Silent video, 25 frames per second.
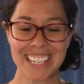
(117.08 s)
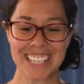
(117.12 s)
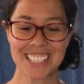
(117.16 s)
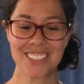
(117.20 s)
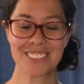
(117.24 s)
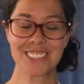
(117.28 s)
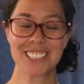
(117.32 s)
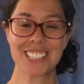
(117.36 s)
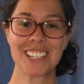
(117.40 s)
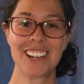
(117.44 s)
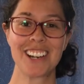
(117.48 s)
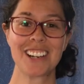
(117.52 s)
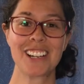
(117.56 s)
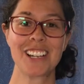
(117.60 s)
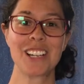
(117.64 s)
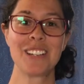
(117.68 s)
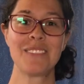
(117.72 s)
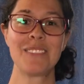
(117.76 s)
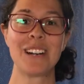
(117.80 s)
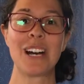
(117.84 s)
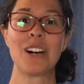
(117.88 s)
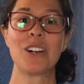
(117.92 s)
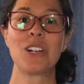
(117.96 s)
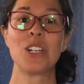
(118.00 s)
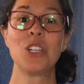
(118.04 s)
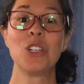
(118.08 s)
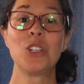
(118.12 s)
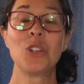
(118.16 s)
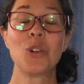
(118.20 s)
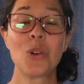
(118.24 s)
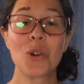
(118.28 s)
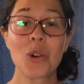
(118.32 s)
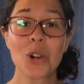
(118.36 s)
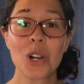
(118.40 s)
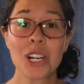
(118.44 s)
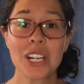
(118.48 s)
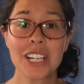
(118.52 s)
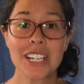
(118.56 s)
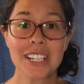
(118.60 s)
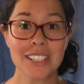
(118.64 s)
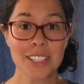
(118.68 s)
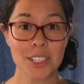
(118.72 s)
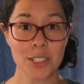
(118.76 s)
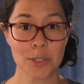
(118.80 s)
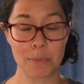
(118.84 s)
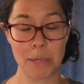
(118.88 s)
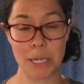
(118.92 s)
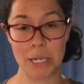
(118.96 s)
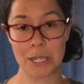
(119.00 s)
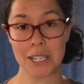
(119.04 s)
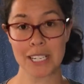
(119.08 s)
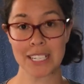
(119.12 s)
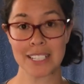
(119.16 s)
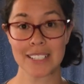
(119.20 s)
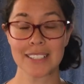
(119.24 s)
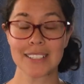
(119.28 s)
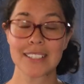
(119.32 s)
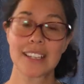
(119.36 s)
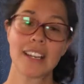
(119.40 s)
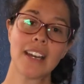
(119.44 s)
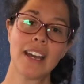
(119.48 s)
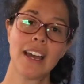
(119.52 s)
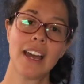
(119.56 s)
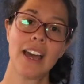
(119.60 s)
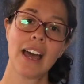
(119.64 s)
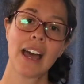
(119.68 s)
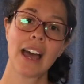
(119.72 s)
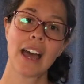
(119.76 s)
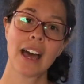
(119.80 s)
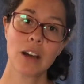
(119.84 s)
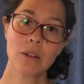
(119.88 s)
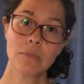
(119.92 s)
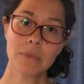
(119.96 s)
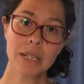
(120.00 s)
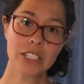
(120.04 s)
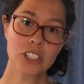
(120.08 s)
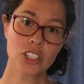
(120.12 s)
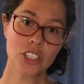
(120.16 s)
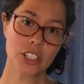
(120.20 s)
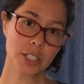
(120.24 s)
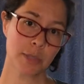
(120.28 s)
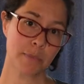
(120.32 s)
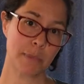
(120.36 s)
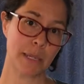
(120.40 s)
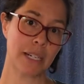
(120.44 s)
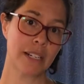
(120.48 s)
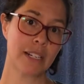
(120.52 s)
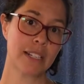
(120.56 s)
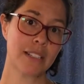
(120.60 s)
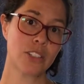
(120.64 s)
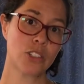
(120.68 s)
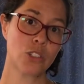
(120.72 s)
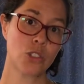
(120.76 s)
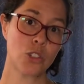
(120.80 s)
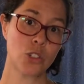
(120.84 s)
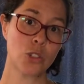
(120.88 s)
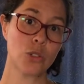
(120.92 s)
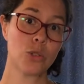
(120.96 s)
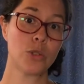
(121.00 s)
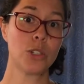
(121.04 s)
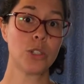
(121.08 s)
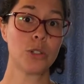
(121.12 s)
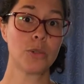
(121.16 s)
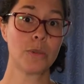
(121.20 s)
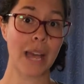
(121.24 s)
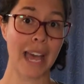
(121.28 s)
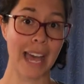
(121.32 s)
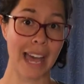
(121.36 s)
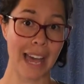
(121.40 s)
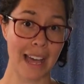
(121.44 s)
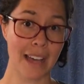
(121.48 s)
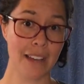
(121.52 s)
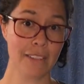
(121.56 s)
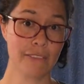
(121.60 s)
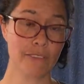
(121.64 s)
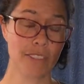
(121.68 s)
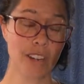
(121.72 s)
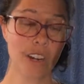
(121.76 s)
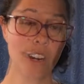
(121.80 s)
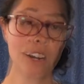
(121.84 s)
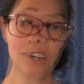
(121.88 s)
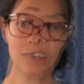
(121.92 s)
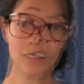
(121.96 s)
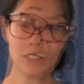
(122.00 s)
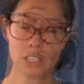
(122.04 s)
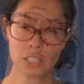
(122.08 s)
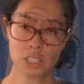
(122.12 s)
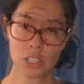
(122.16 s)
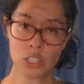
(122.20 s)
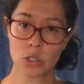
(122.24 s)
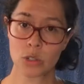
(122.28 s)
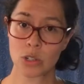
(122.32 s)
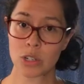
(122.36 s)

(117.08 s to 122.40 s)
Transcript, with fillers: because we're talking about your experience. How much experience do you have? Whatever